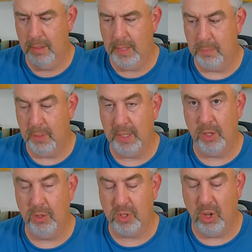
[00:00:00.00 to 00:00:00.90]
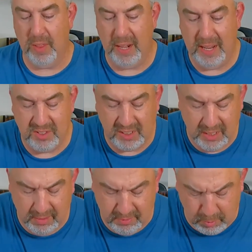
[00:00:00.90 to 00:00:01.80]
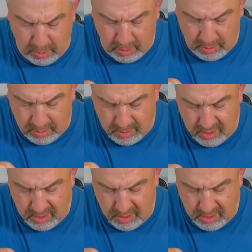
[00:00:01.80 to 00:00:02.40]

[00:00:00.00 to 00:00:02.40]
That's pretty close to all that has to give, and we're a